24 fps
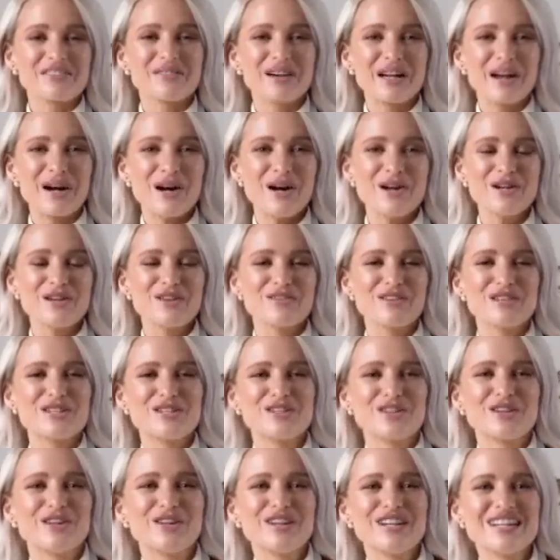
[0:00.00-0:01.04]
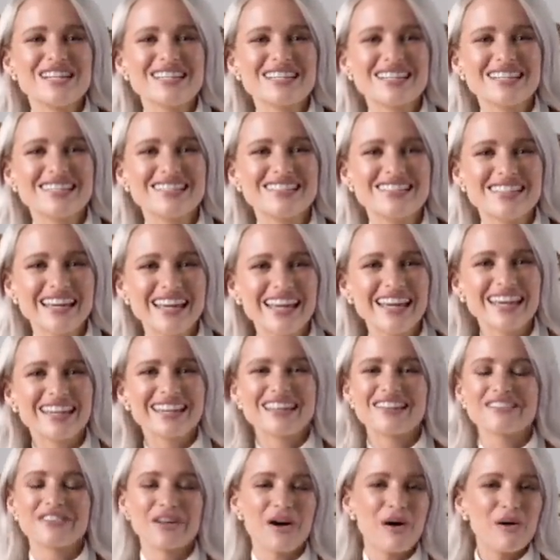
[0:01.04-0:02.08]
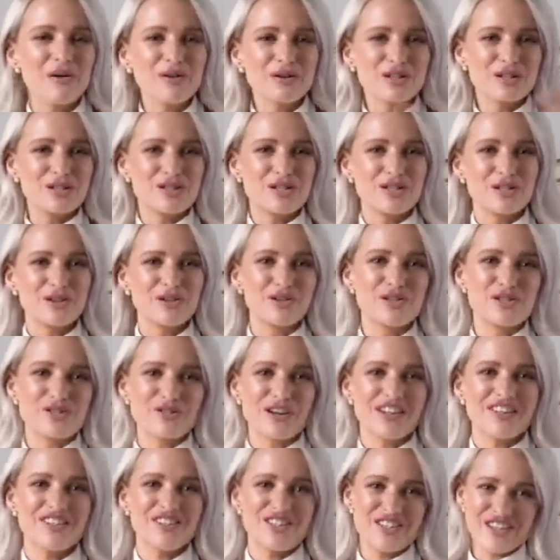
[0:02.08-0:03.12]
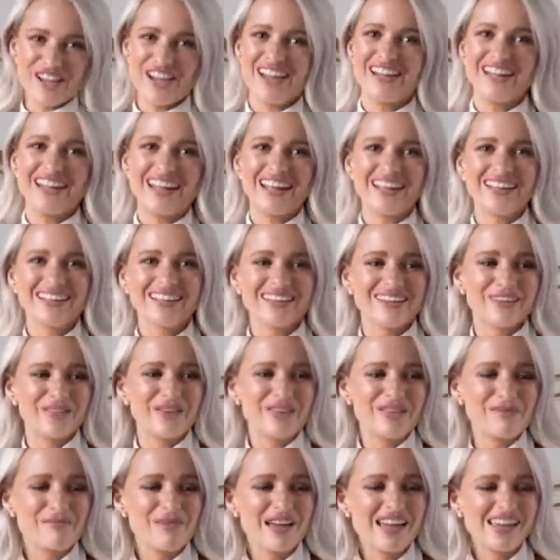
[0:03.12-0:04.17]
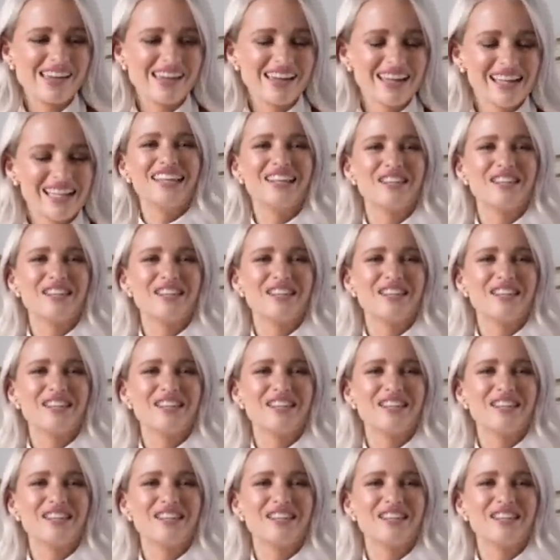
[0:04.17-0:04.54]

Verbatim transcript: So I hope you've enjoyed seeing this whole couture dress journey with me.